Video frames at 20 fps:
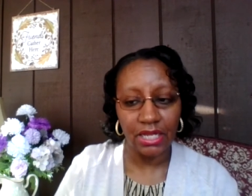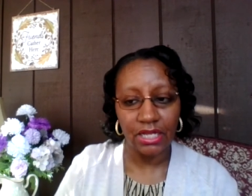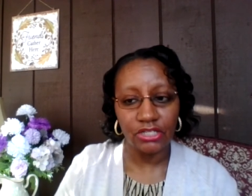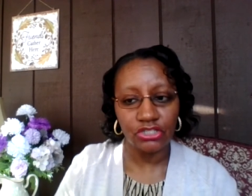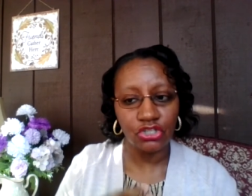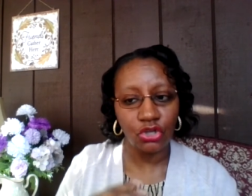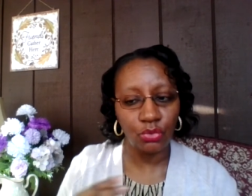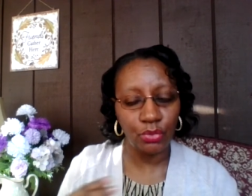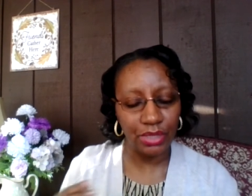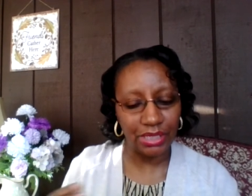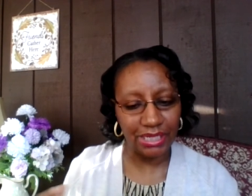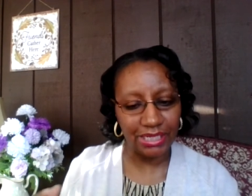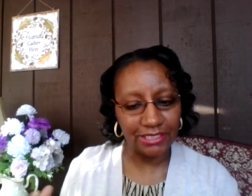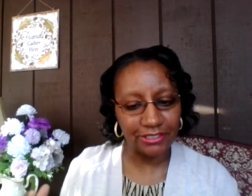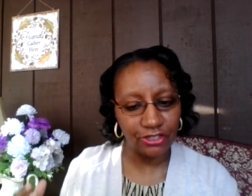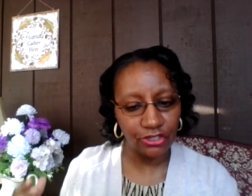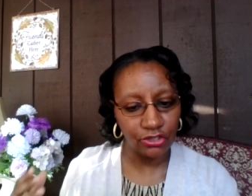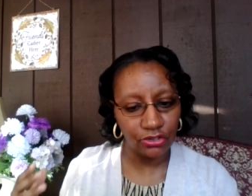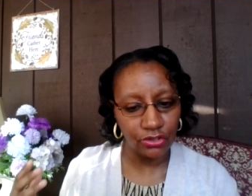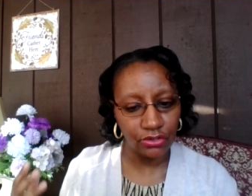So we need
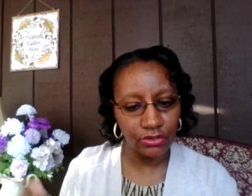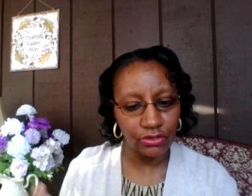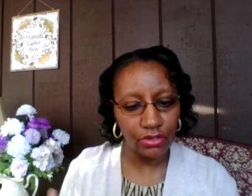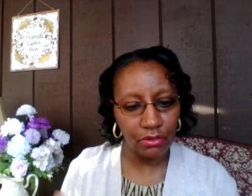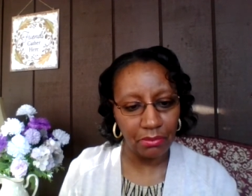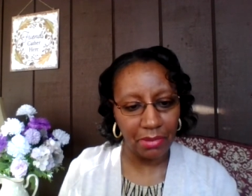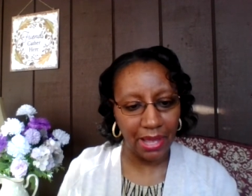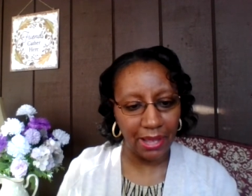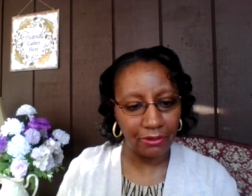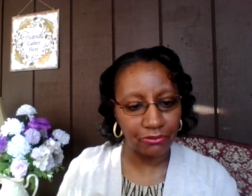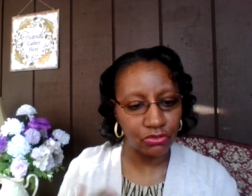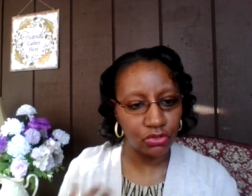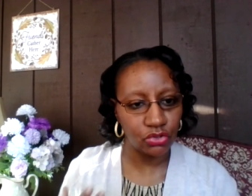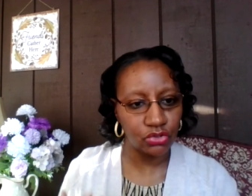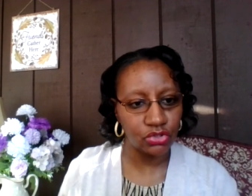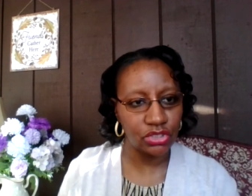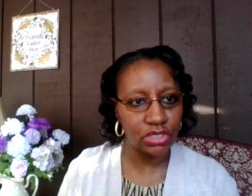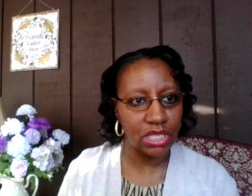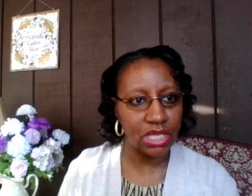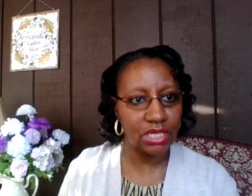to learn about
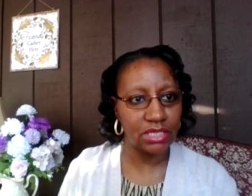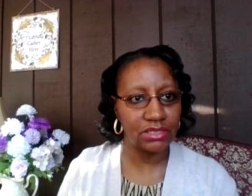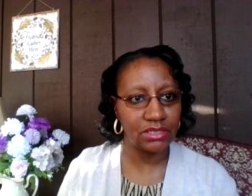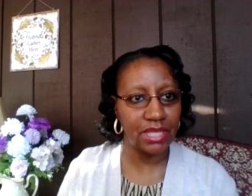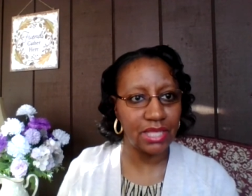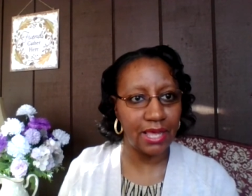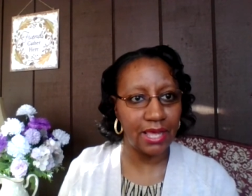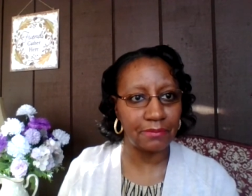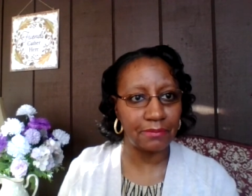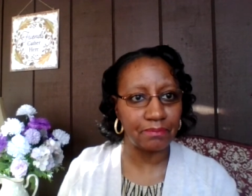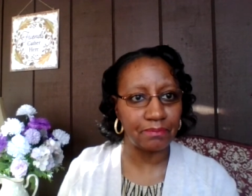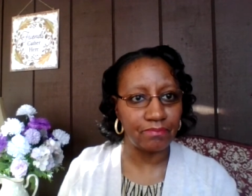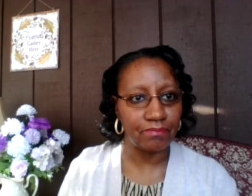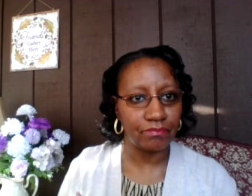those things that